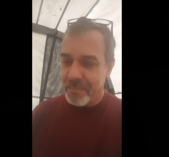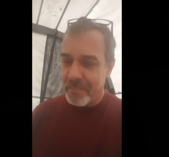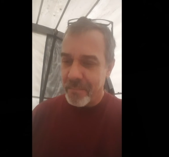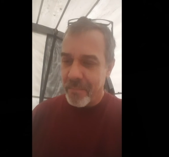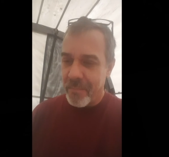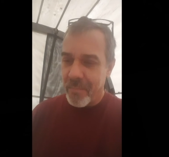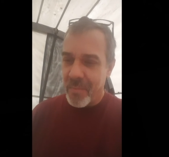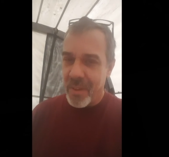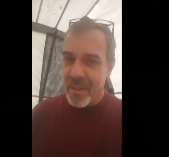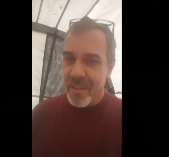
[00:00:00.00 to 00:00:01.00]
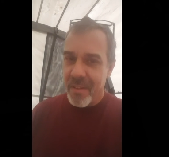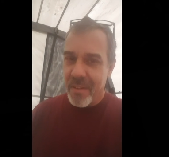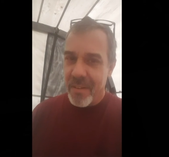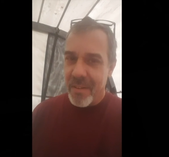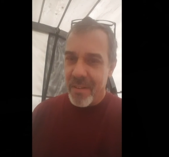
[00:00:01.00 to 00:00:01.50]

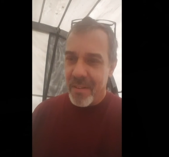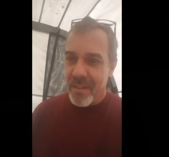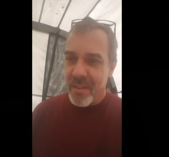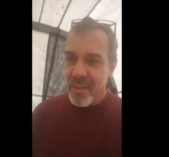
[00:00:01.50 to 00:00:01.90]
(silence)